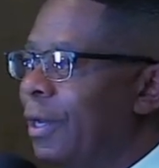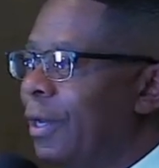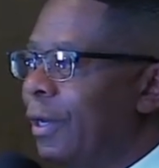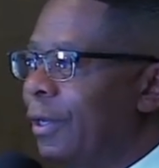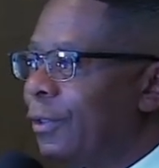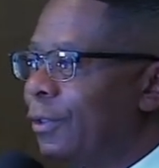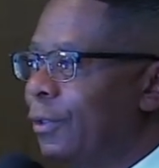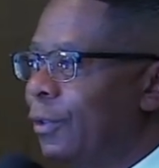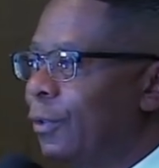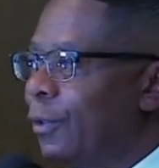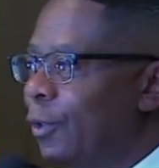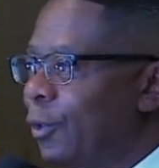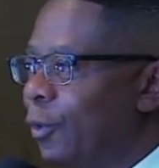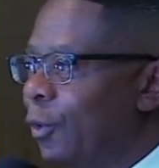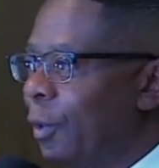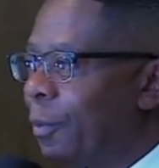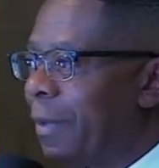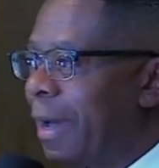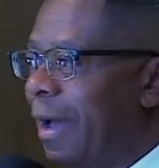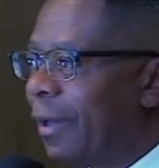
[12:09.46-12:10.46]
to you
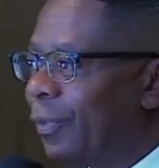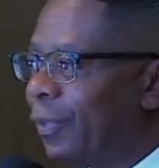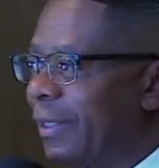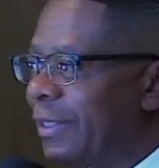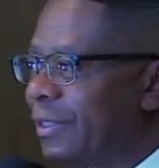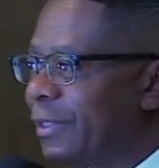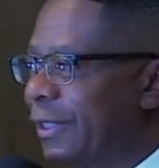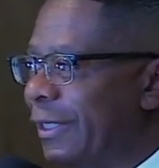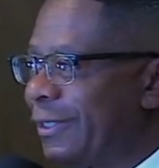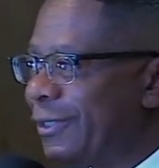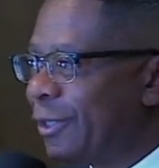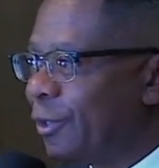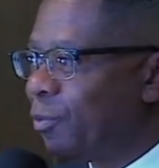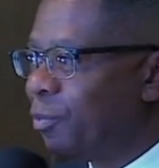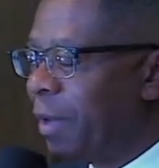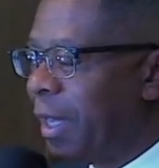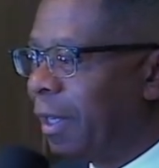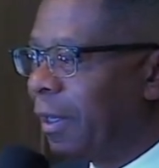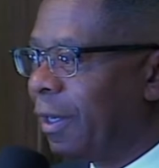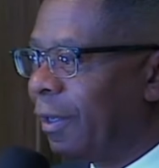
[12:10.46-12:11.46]
about decision
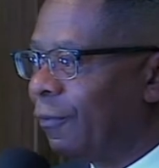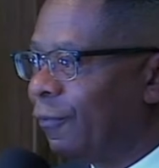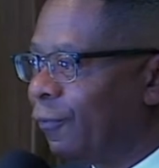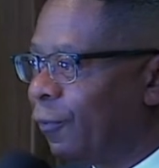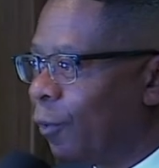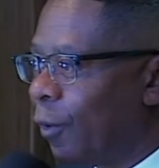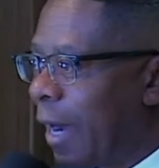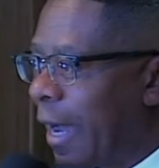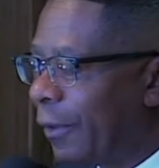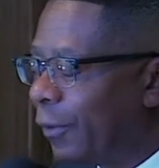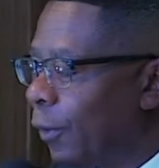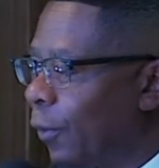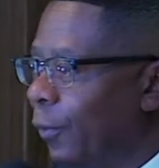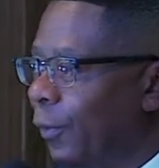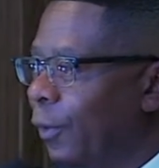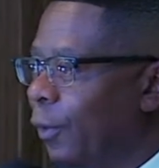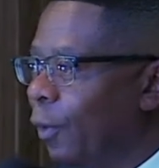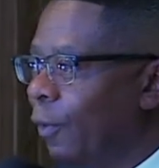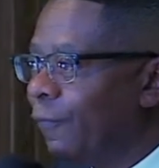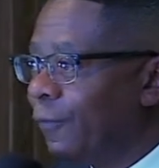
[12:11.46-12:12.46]
making. For I
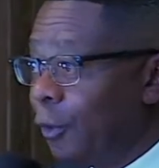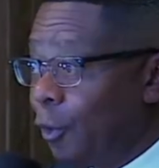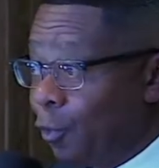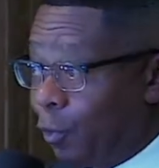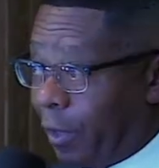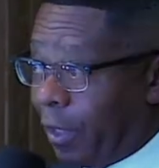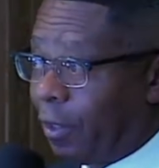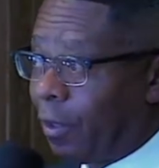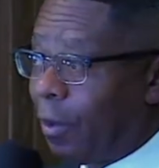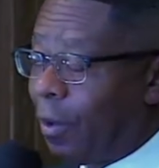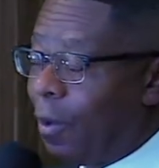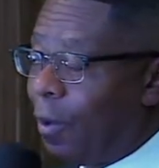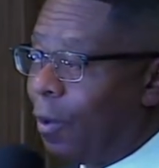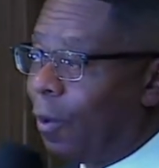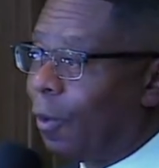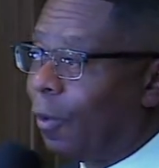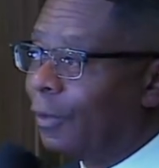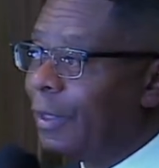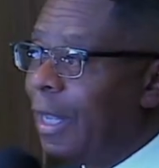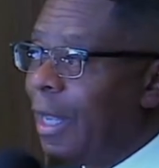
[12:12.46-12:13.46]
don't know if you
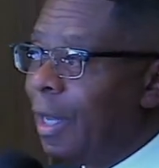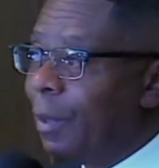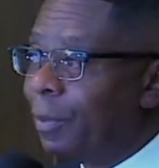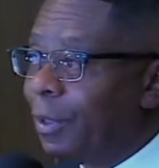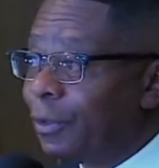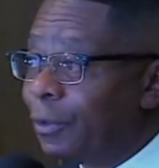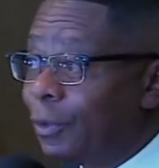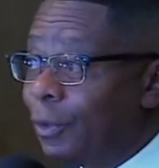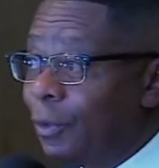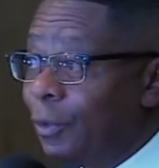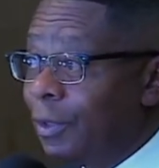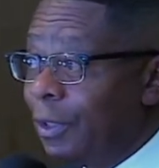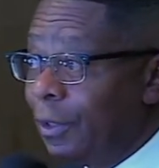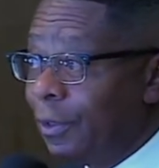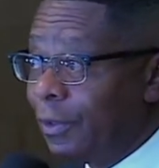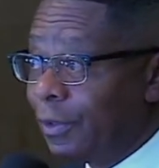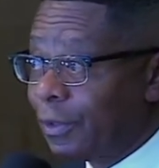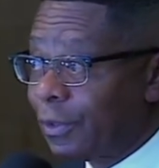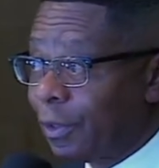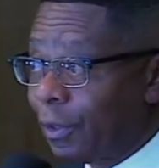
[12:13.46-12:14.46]
recall, but two
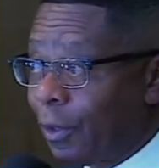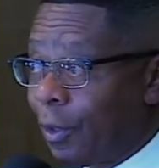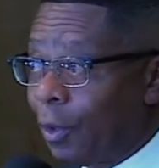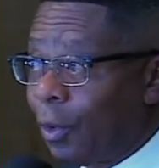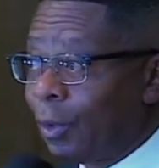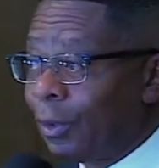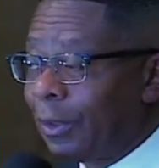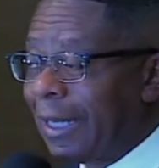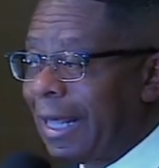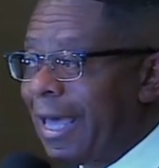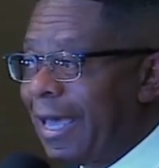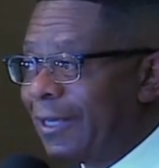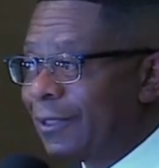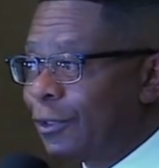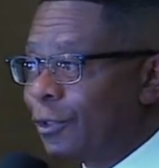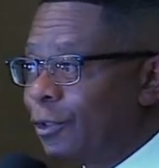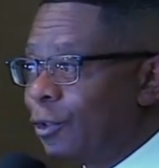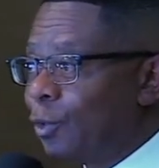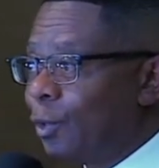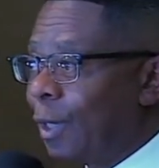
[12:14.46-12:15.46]
years ago,
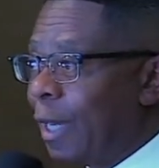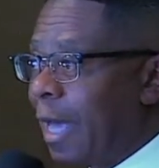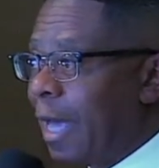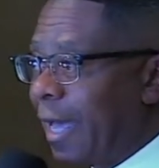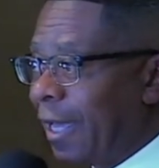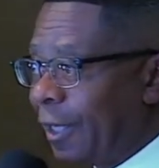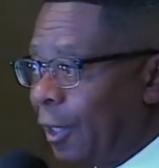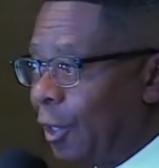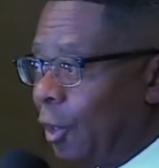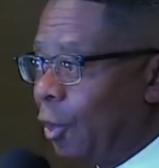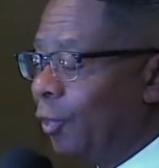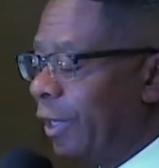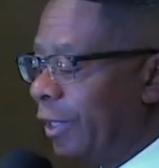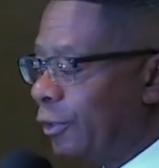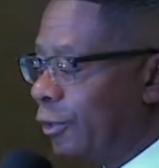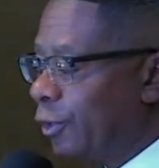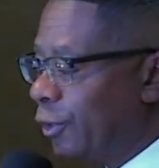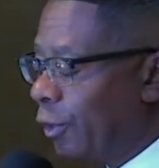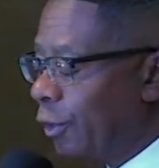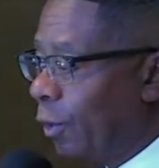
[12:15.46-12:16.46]
last July, here in
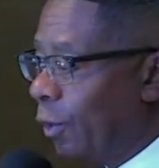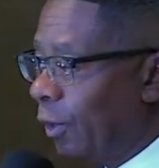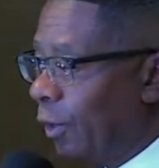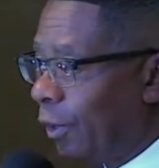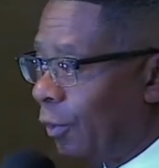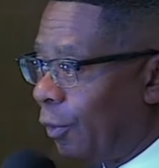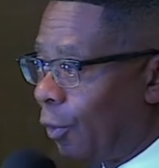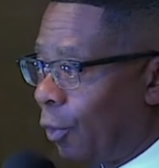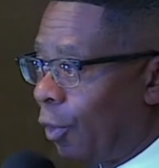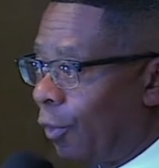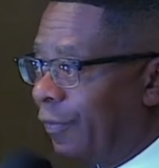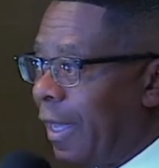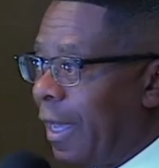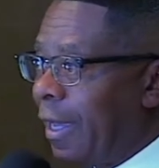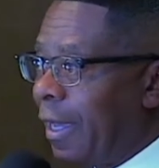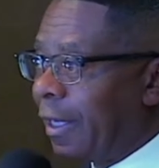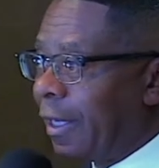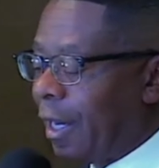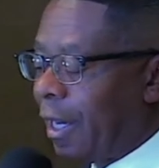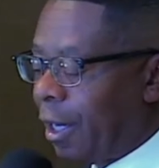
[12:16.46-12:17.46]
Charlotte, North
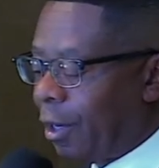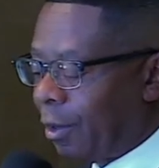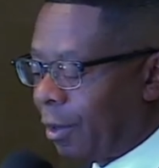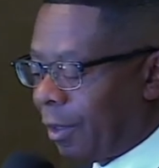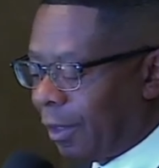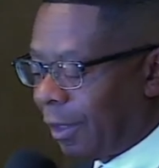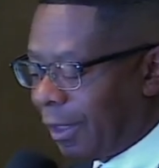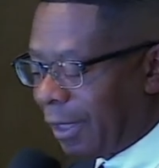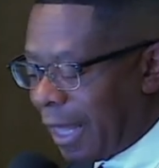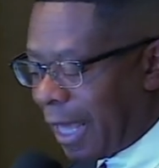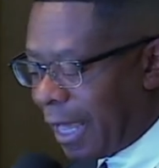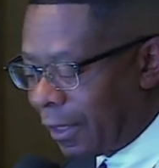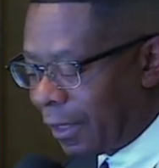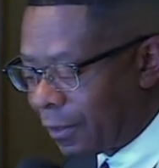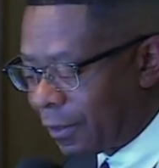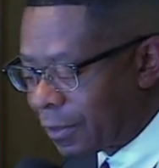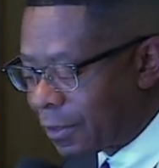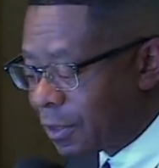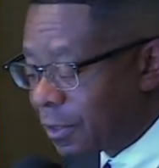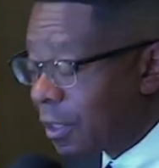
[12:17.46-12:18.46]

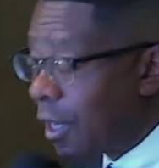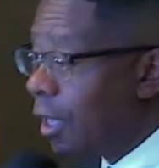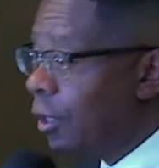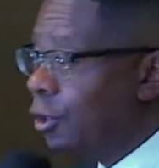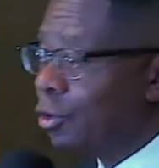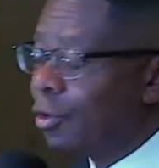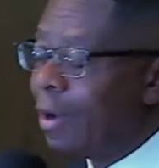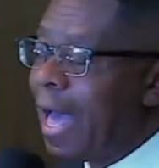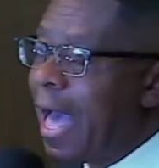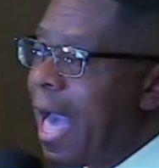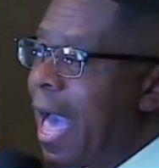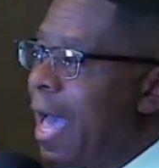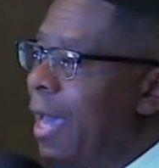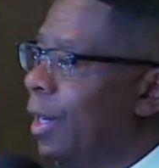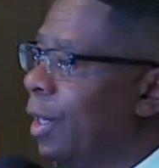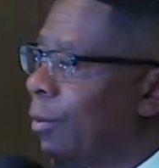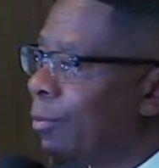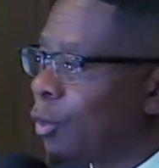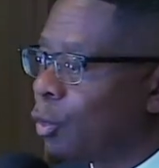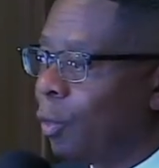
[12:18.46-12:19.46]
Carolina, Sandra
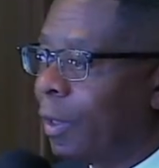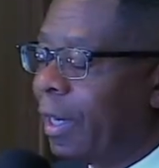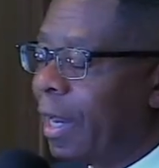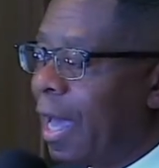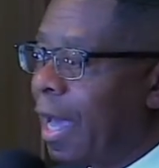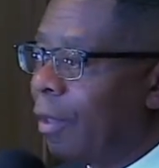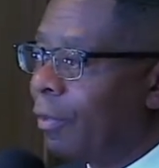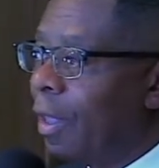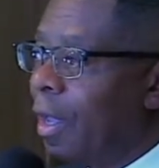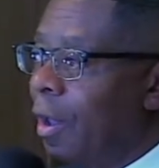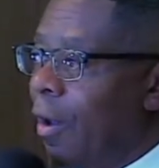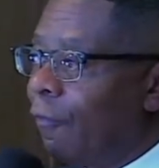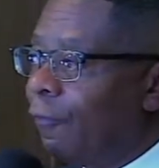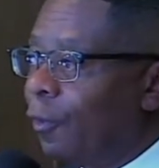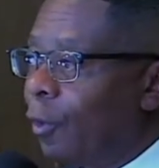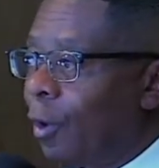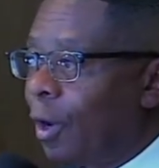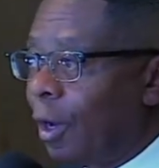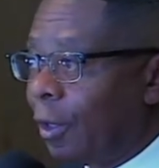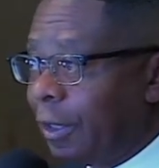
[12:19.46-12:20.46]
Adams went out
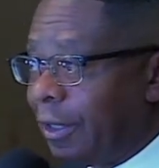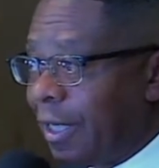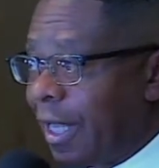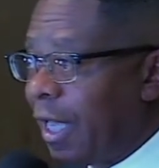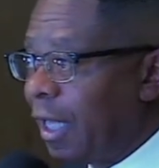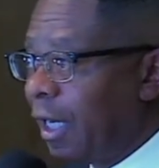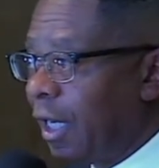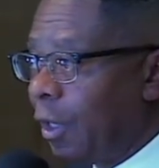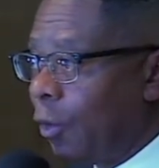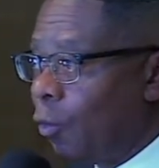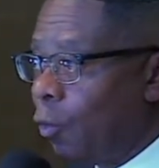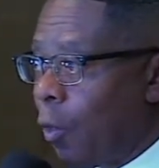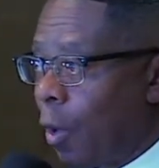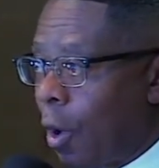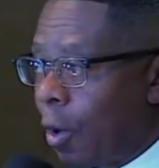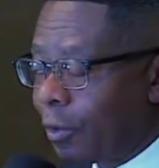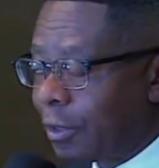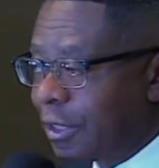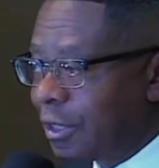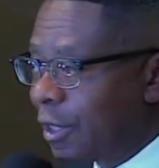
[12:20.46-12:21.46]
for a daily
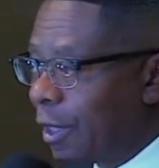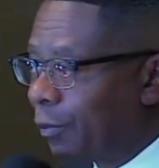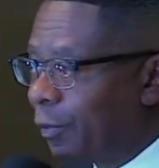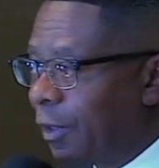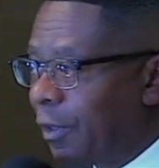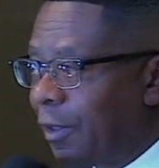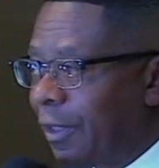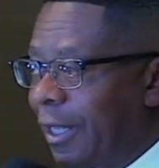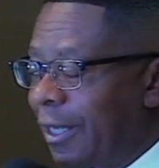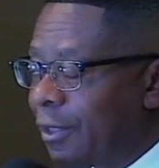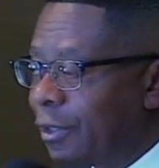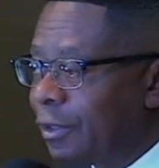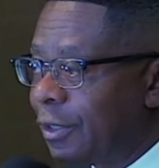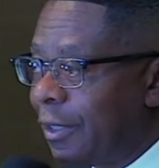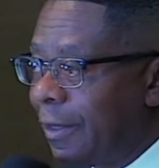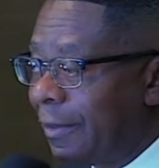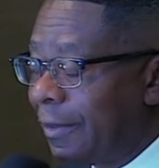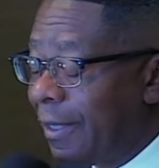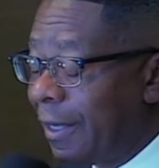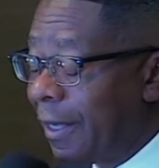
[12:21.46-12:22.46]
walk, something that
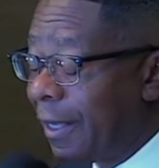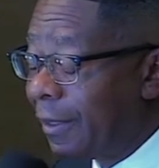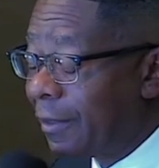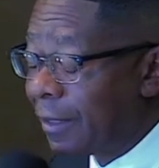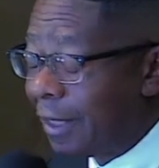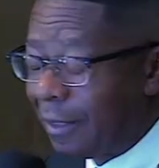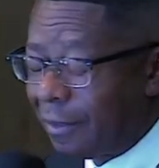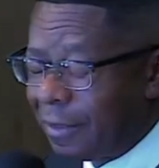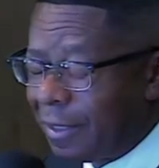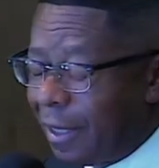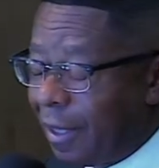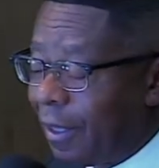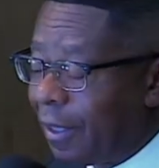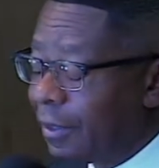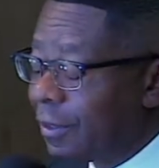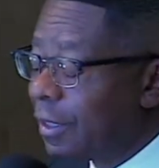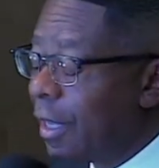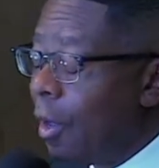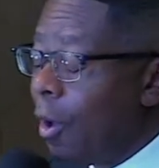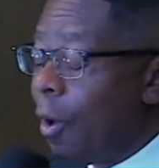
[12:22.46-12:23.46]
she did and
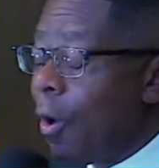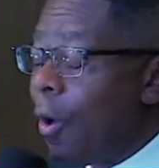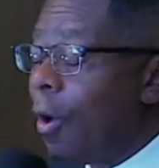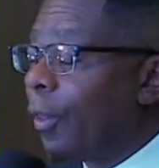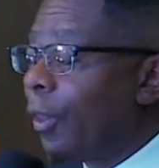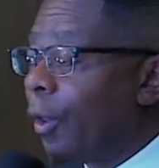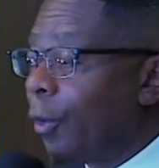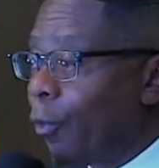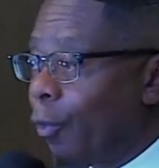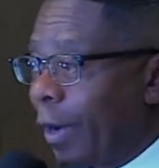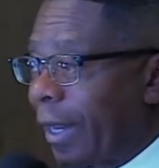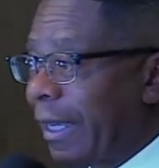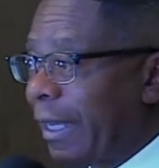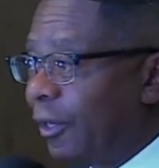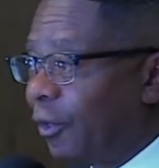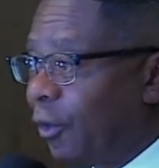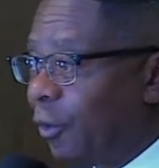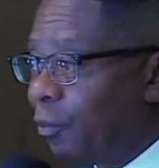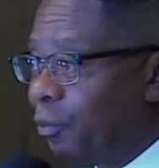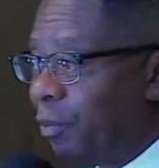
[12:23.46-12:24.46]
does on a
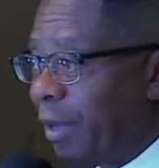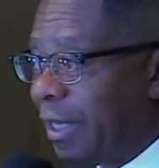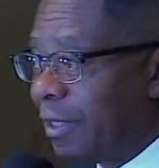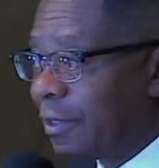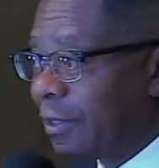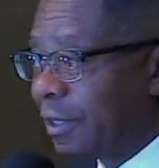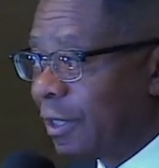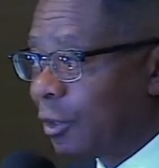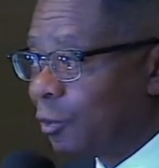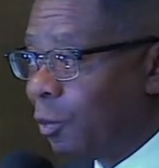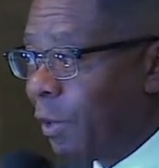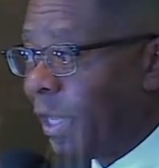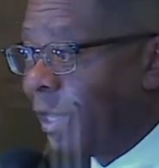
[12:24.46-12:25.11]
regular basis. But